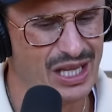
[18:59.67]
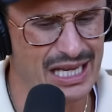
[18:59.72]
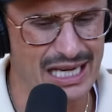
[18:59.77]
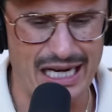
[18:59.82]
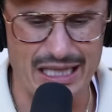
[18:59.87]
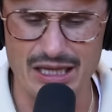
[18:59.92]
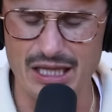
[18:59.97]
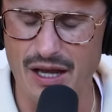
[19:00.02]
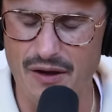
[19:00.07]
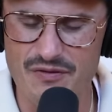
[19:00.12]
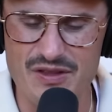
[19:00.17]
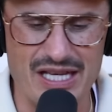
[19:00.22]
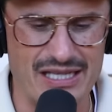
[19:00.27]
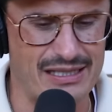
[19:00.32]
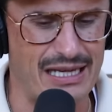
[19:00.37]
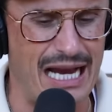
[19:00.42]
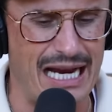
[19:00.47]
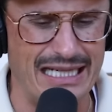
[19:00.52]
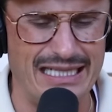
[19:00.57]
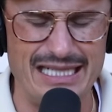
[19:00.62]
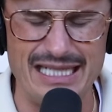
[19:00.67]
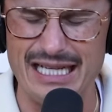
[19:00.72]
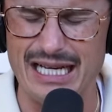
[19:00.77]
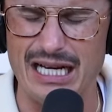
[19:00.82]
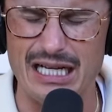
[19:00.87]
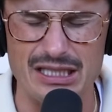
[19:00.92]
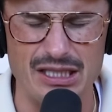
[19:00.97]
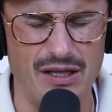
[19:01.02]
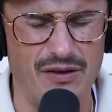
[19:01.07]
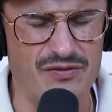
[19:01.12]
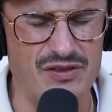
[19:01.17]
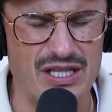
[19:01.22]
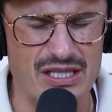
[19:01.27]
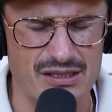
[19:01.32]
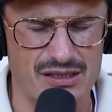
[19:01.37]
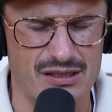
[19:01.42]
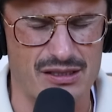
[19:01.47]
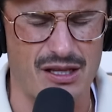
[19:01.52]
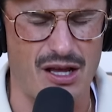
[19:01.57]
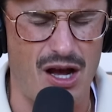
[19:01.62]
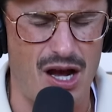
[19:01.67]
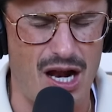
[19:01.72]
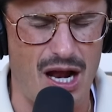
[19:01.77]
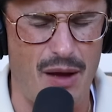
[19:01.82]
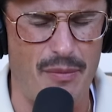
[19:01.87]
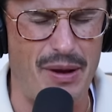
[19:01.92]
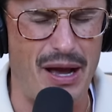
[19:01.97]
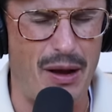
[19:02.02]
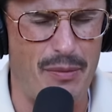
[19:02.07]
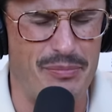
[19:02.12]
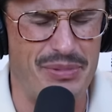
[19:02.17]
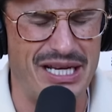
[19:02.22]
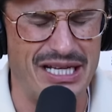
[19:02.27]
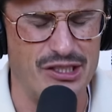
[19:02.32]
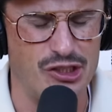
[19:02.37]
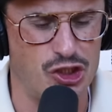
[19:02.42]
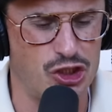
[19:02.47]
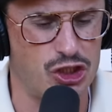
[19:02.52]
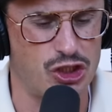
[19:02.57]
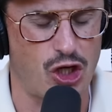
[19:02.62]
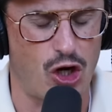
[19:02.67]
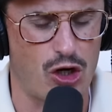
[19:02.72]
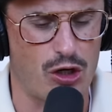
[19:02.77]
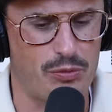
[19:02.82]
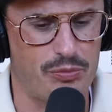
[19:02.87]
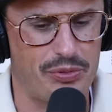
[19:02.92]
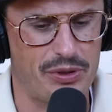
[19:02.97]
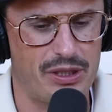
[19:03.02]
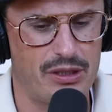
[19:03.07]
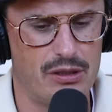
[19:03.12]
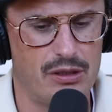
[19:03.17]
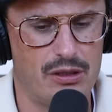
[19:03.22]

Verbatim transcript: And I love this idea. I love this thought about being sharp.